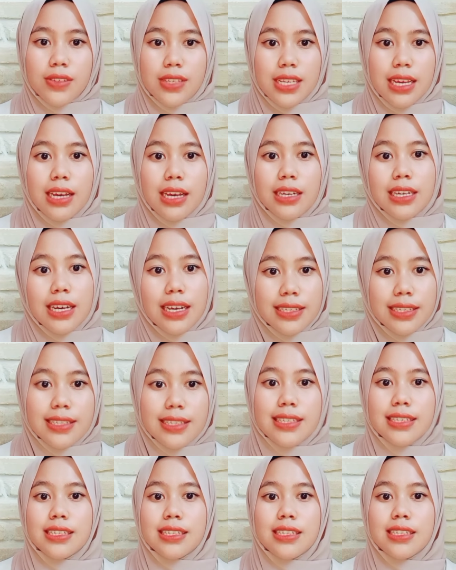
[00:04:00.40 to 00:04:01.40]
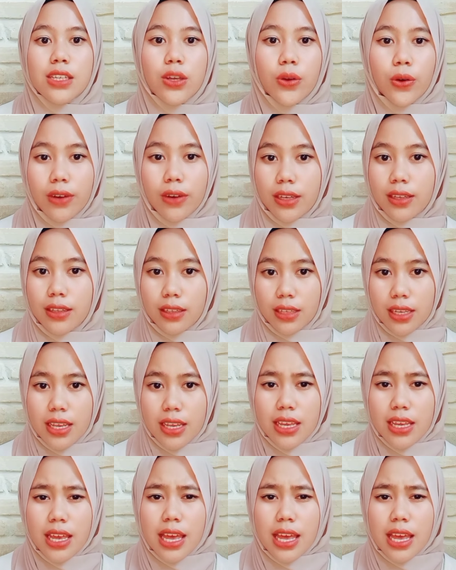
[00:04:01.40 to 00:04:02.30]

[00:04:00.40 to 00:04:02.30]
a consonant correctly,